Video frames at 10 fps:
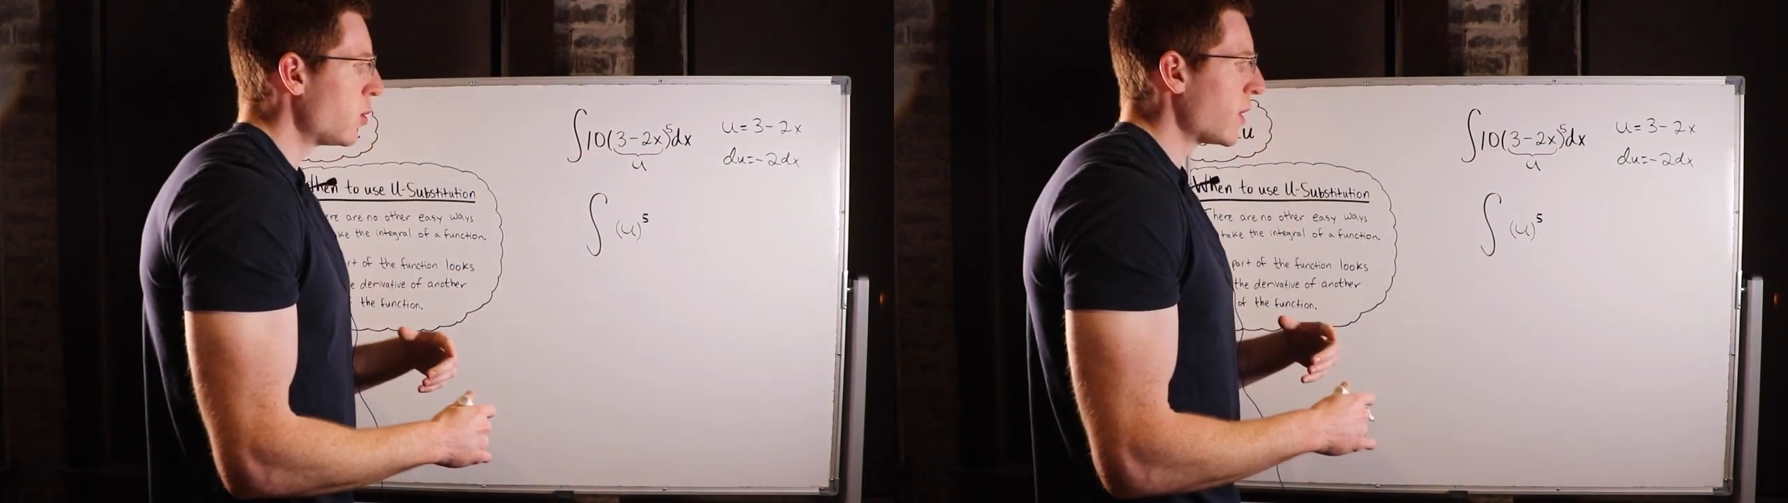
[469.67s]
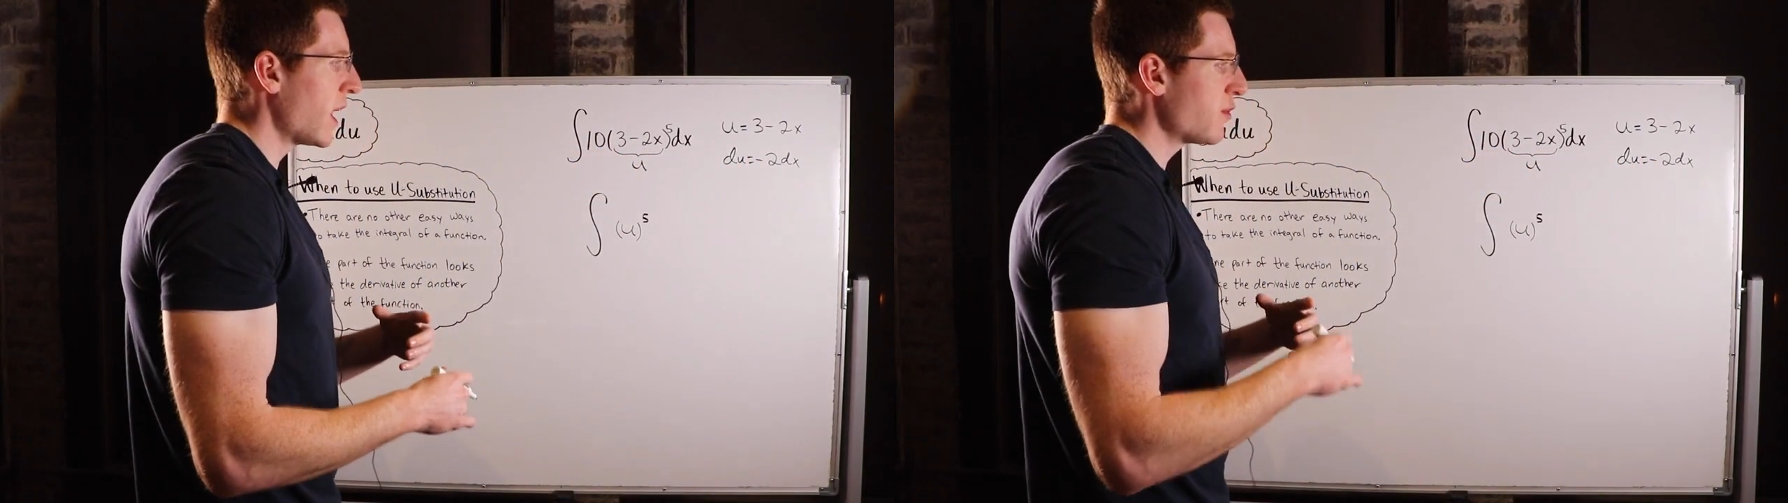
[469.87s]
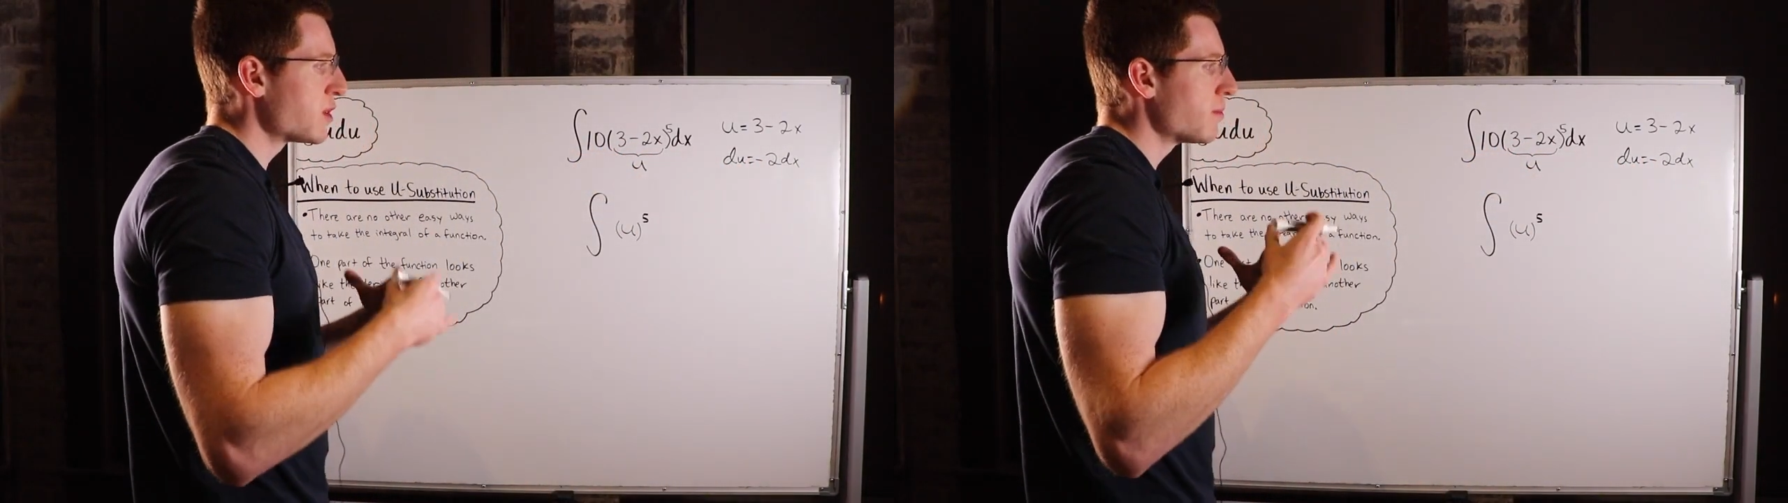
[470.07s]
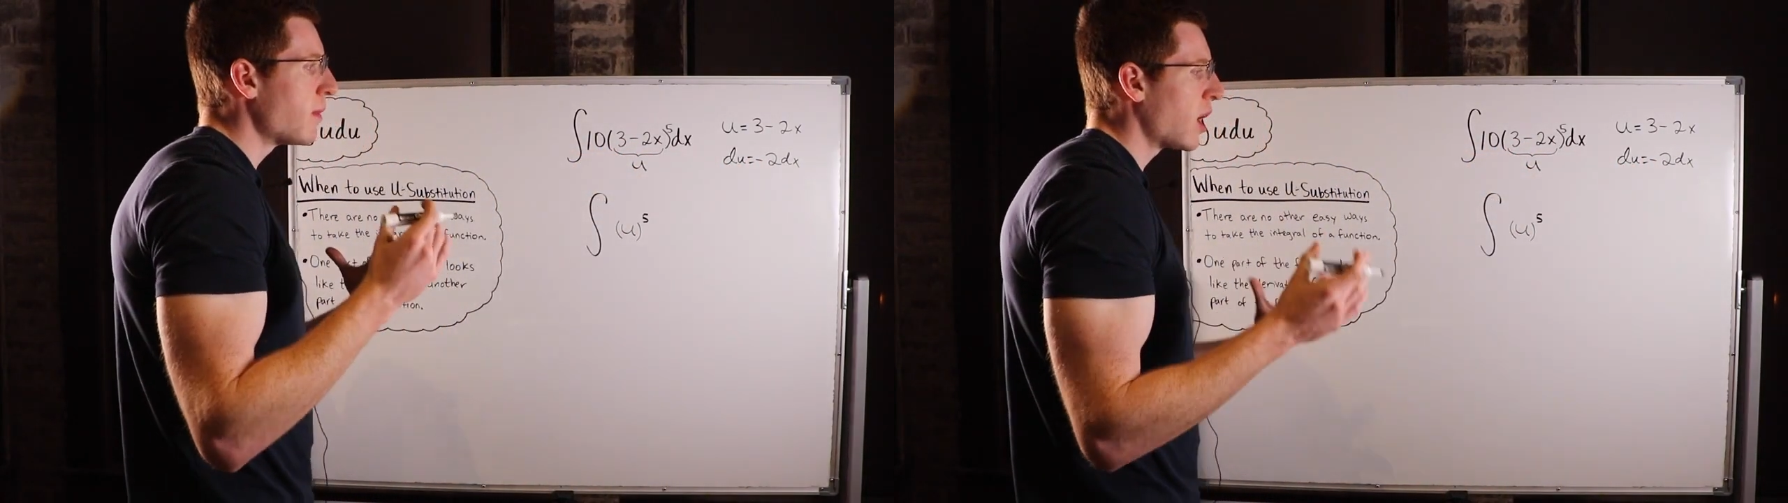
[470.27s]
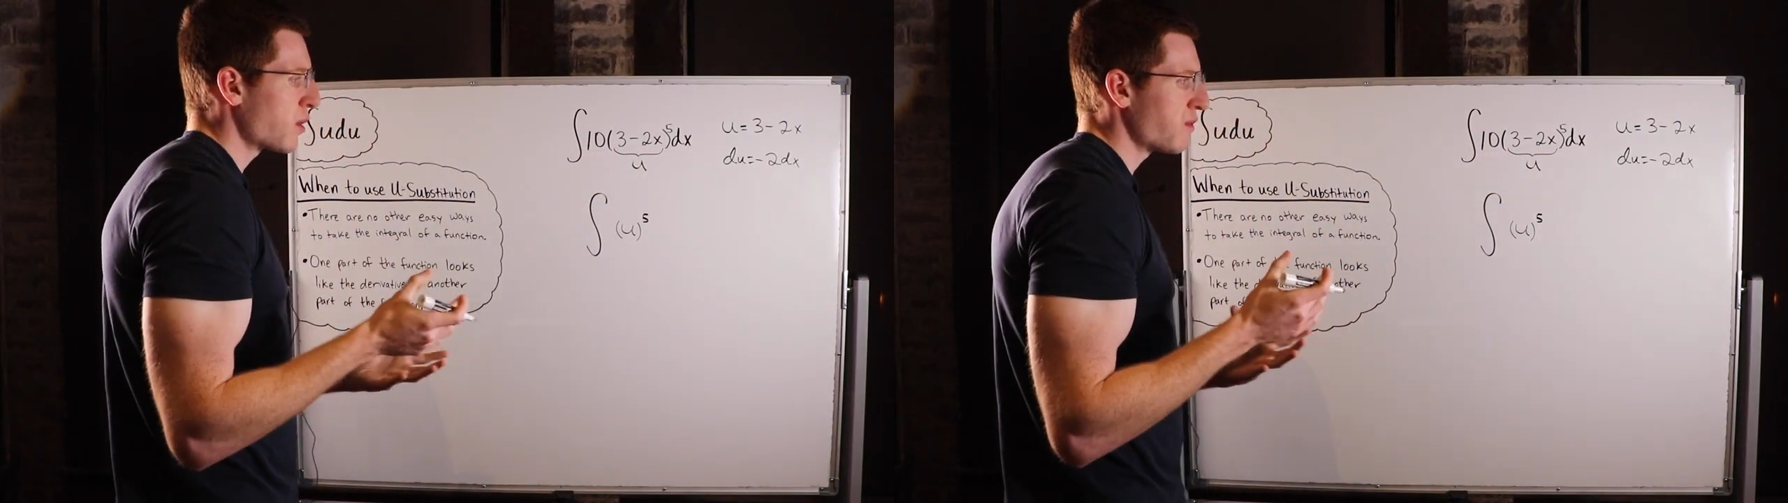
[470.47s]
We have to
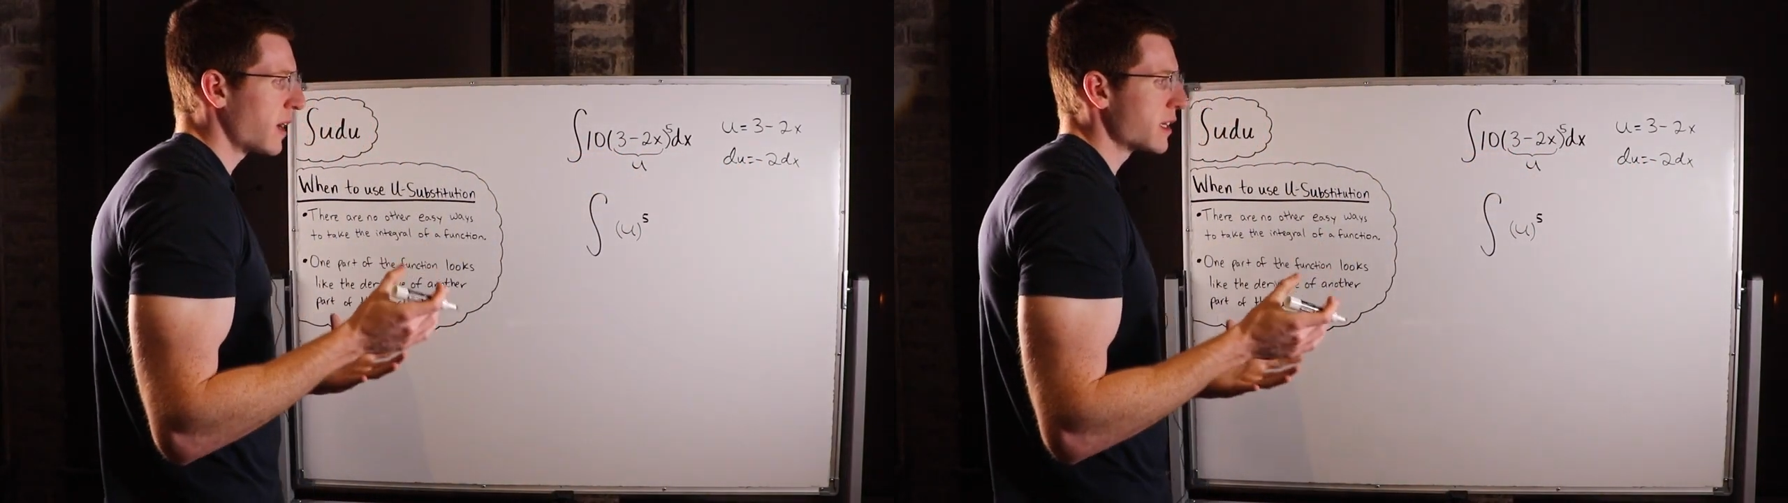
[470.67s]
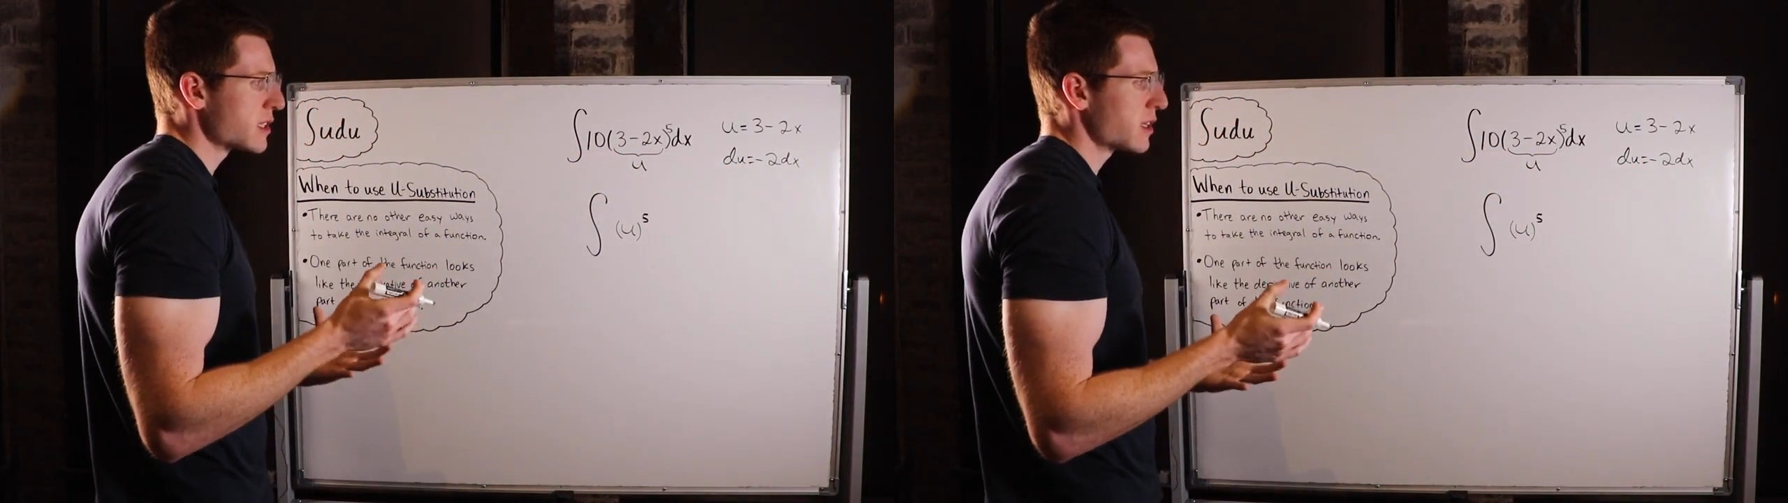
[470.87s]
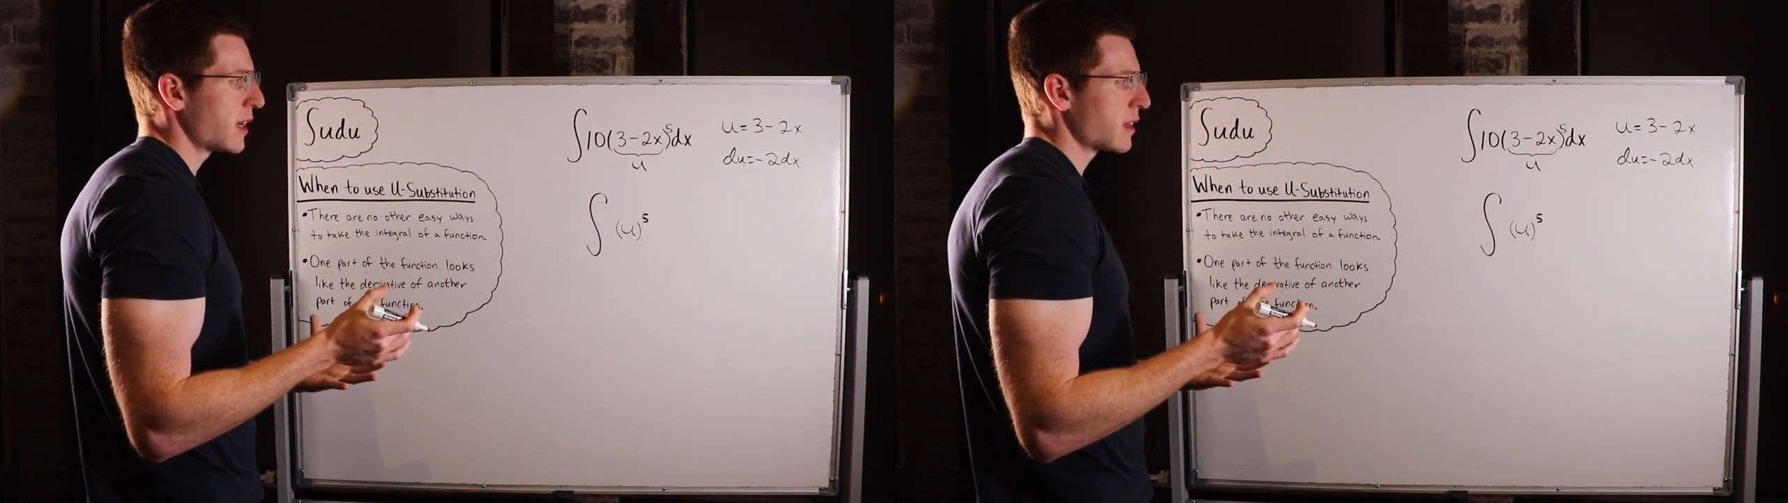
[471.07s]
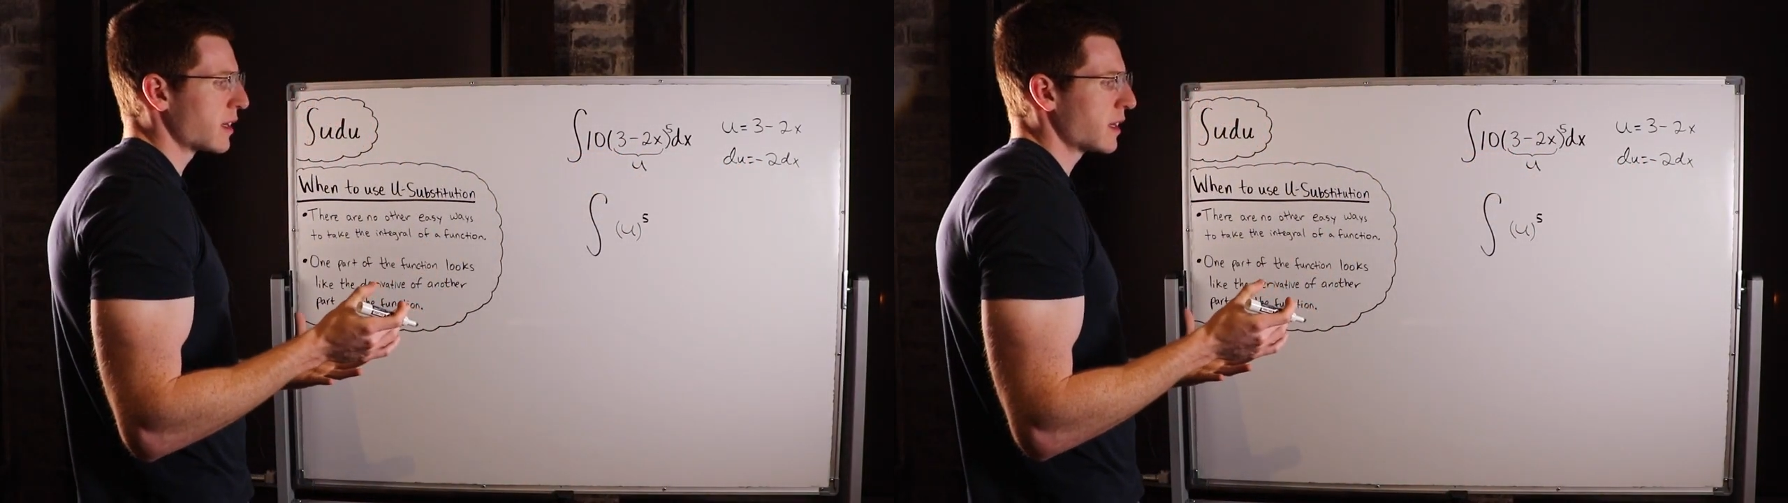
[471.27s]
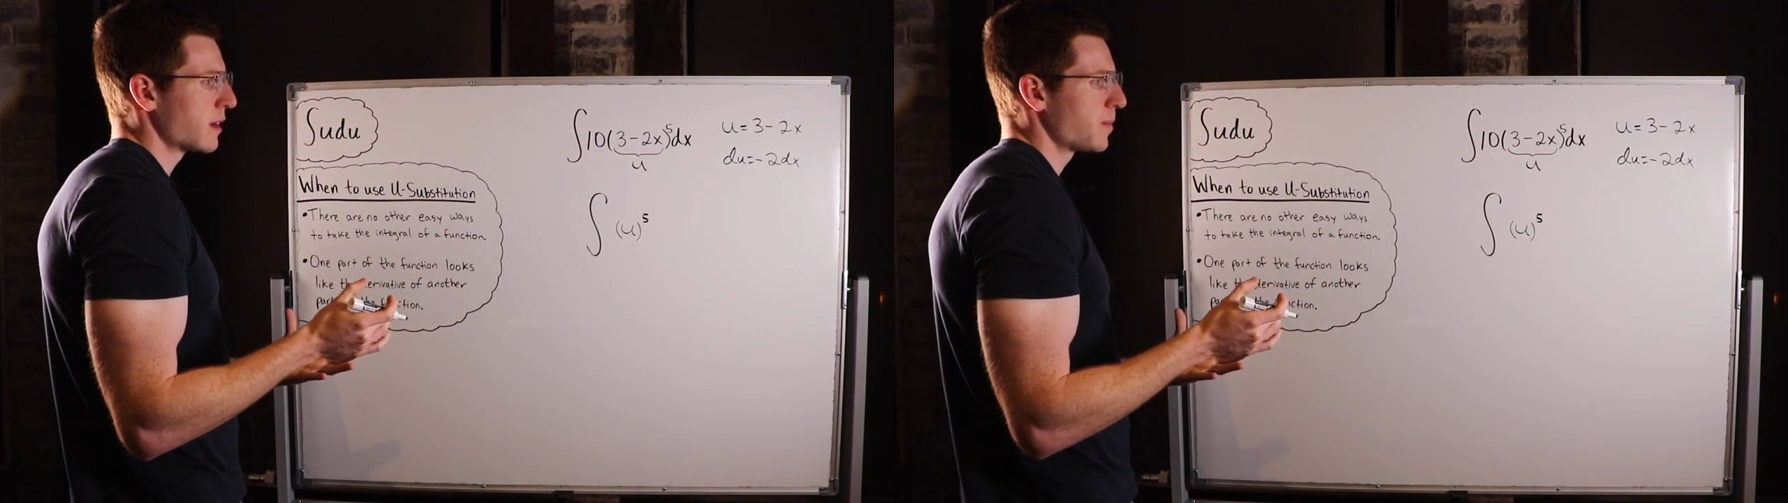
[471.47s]
modify it
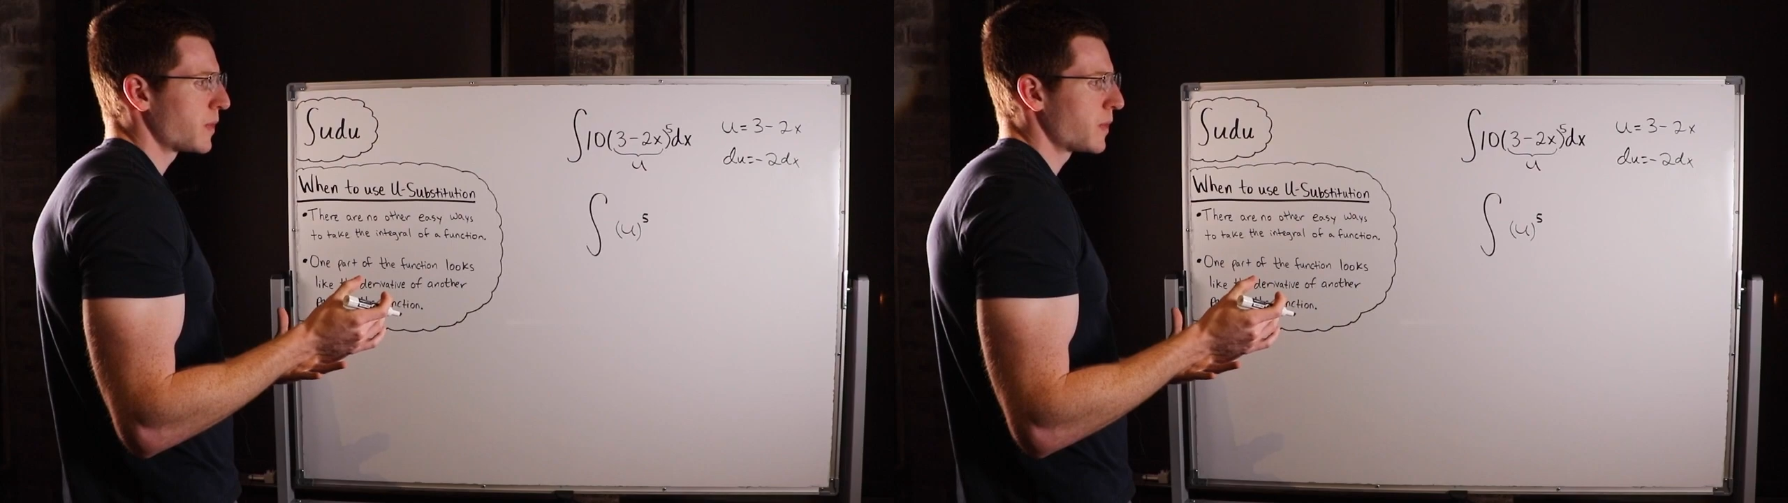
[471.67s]
slightly.